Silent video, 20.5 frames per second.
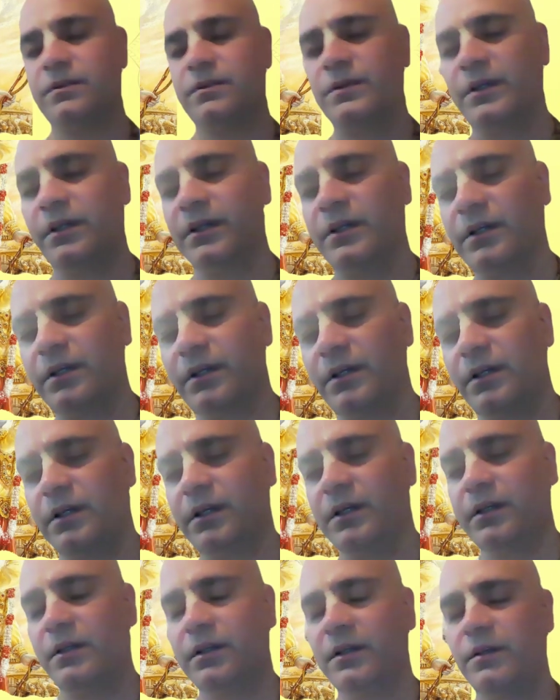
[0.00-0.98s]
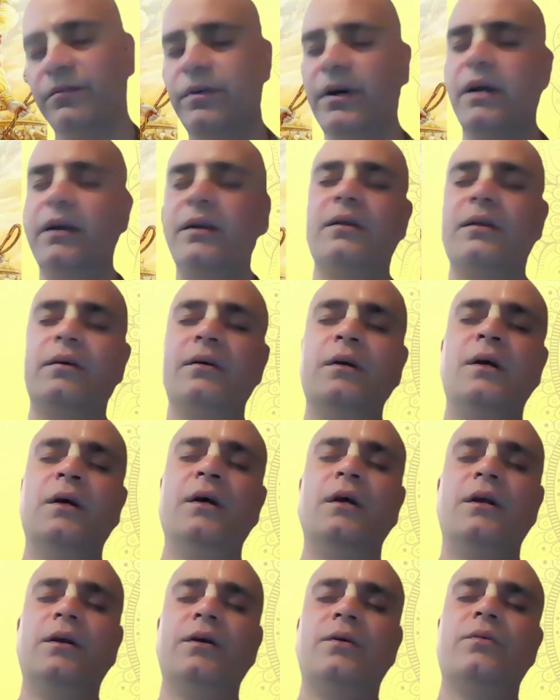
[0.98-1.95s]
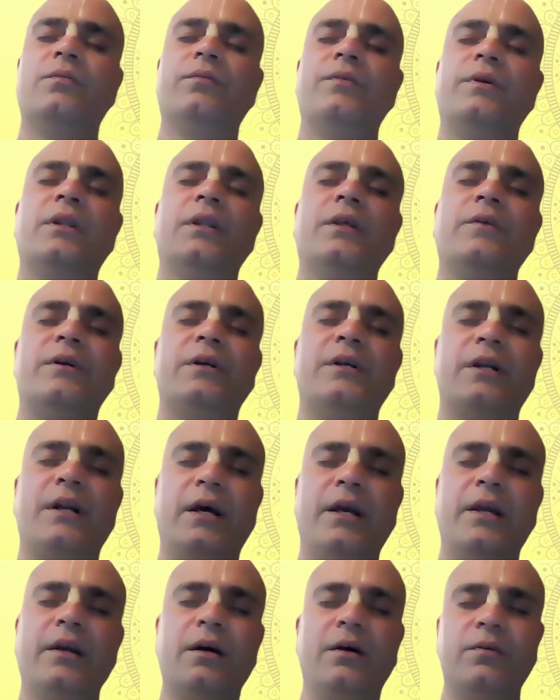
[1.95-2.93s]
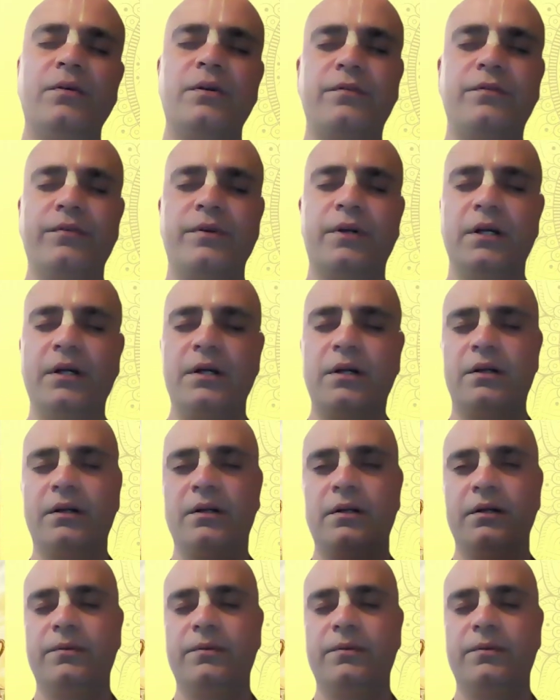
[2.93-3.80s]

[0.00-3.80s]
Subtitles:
Okay, in fact, when they were trying out different